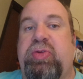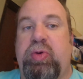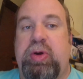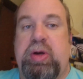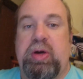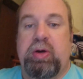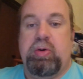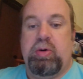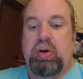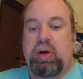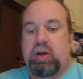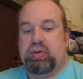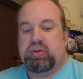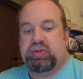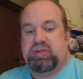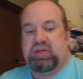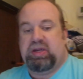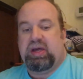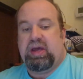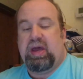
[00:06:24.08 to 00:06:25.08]

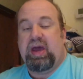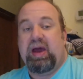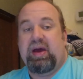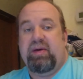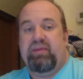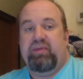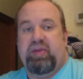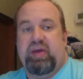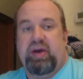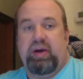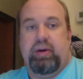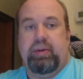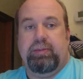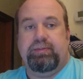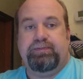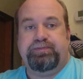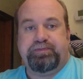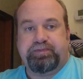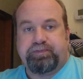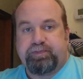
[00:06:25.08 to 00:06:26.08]
$300 that they have
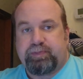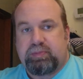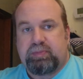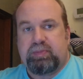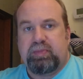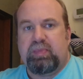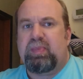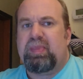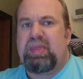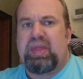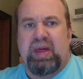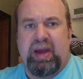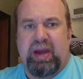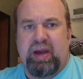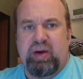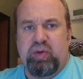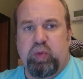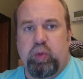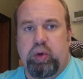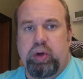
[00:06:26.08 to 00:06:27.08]
there, that
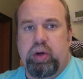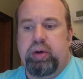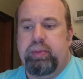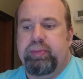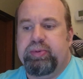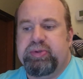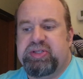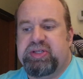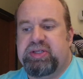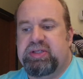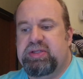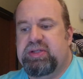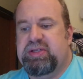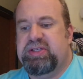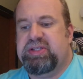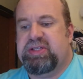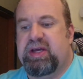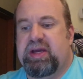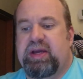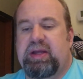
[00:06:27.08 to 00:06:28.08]
goes 100% to the
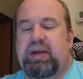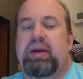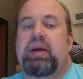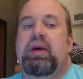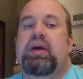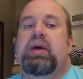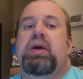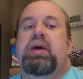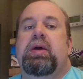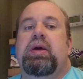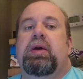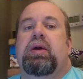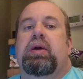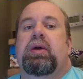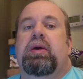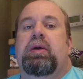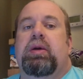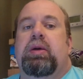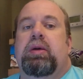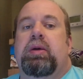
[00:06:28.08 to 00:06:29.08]
state
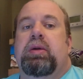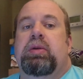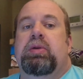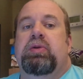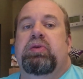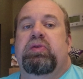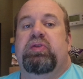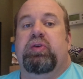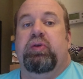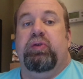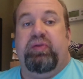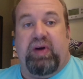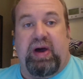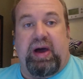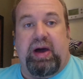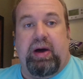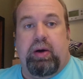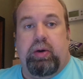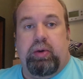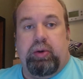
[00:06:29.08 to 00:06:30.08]
to
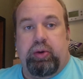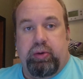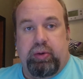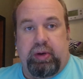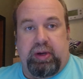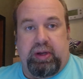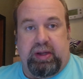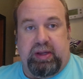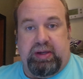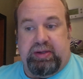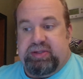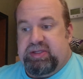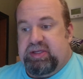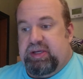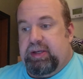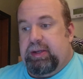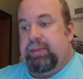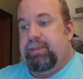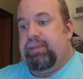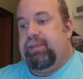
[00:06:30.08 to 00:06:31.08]
file your
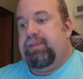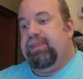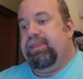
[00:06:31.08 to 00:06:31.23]
LLC.